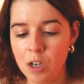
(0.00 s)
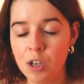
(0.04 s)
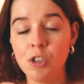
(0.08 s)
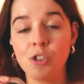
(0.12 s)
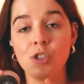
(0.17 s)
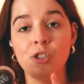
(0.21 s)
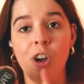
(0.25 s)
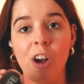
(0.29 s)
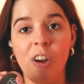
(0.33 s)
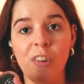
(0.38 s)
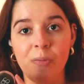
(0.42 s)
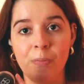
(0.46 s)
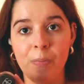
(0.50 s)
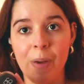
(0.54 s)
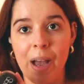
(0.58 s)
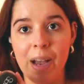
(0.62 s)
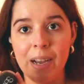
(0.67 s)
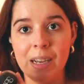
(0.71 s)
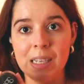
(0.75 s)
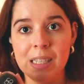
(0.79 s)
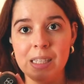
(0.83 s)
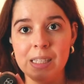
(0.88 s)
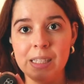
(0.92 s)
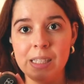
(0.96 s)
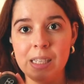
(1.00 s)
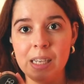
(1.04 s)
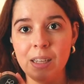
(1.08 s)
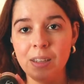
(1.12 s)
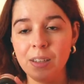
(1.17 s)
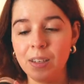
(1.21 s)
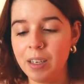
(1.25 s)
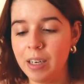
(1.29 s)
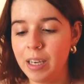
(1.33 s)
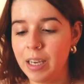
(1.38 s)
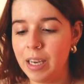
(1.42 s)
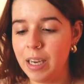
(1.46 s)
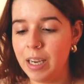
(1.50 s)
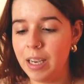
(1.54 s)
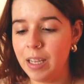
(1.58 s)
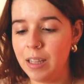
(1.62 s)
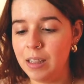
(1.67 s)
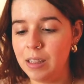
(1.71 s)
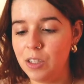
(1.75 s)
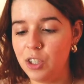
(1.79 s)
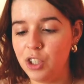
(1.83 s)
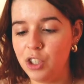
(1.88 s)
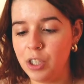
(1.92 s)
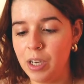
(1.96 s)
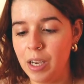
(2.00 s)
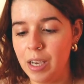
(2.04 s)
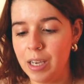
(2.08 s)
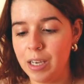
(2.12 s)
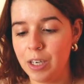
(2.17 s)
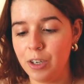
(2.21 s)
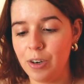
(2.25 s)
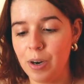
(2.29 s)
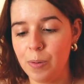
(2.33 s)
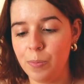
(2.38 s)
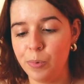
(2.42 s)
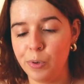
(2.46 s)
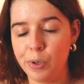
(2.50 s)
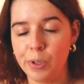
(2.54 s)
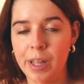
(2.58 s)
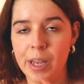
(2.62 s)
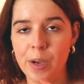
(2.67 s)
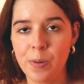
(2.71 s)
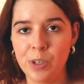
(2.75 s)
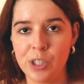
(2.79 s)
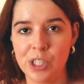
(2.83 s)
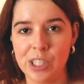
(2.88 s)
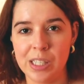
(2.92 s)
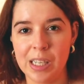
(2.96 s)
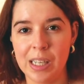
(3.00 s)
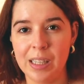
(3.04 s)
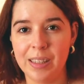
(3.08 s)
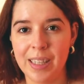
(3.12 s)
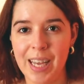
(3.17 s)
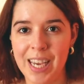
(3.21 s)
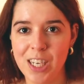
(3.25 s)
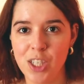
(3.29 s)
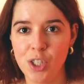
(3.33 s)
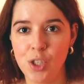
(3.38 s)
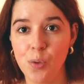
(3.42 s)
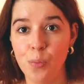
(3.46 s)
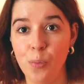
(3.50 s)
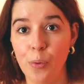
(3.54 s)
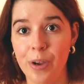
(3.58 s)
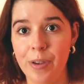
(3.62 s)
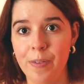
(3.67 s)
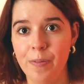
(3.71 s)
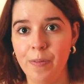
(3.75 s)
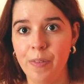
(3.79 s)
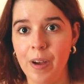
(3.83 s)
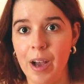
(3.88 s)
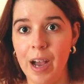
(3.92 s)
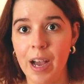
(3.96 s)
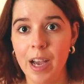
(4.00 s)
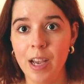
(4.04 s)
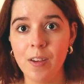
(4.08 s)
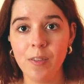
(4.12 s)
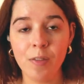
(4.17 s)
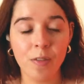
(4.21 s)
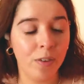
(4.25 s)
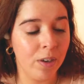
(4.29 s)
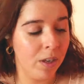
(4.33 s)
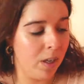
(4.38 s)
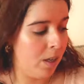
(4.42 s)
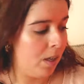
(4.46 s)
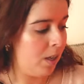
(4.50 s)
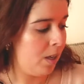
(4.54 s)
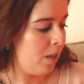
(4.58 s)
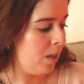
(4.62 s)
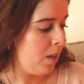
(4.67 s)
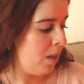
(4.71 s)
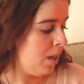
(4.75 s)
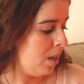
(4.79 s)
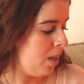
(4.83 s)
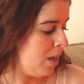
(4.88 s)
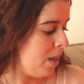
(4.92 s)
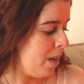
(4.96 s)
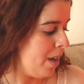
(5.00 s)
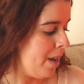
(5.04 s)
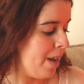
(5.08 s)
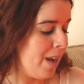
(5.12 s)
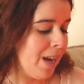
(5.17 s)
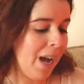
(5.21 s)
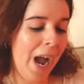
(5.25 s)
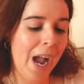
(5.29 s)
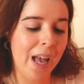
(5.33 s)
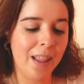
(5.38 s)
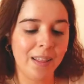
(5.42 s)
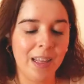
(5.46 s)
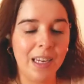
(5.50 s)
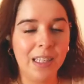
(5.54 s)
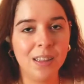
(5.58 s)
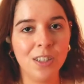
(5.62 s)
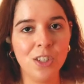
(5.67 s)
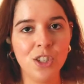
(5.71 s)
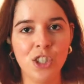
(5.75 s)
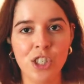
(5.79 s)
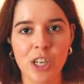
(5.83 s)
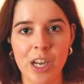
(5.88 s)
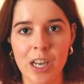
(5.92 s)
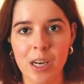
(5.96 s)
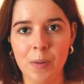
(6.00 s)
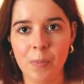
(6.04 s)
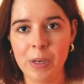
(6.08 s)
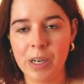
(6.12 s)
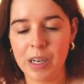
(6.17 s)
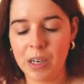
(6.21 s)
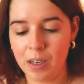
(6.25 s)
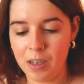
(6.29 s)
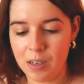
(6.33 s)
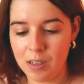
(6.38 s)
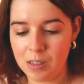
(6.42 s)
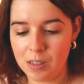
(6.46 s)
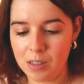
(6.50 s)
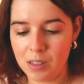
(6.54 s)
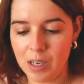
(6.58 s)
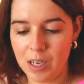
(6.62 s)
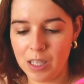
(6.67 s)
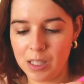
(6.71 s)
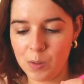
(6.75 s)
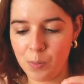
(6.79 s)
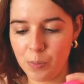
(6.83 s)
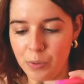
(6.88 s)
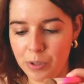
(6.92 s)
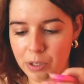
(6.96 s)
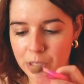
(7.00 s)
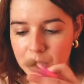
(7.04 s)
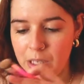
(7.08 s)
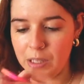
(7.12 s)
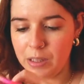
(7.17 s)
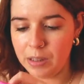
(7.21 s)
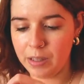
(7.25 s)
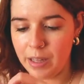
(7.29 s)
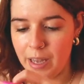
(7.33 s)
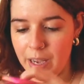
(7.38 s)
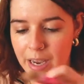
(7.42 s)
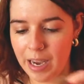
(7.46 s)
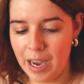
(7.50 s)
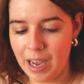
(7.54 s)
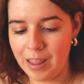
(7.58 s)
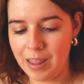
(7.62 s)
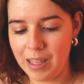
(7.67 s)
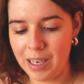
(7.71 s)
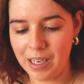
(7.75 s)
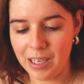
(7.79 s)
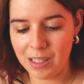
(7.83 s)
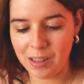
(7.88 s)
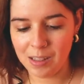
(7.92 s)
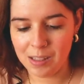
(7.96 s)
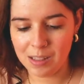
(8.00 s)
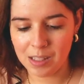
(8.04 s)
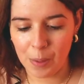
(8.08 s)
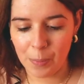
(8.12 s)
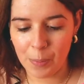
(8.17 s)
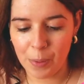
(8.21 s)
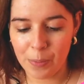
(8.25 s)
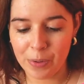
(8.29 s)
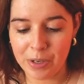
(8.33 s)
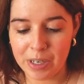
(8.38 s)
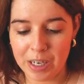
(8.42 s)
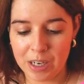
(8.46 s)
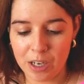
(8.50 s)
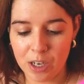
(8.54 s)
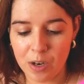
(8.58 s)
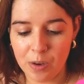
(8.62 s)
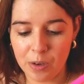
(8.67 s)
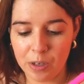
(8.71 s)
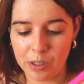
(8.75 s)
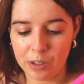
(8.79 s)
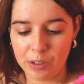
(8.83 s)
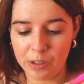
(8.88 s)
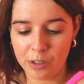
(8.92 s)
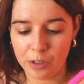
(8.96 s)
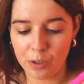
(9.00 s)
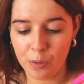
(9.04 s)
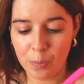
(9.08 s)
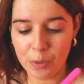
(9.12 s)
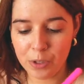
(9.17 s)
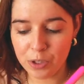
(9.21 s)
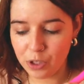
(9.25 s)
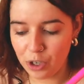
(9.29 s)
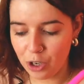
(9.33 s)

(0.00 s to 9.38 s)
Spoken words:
Soft Matte Concealer in the shade Creme Brulee, which is a light 2.5. I like the shade because it's pretty light. I think in the summer I would need to go a little bit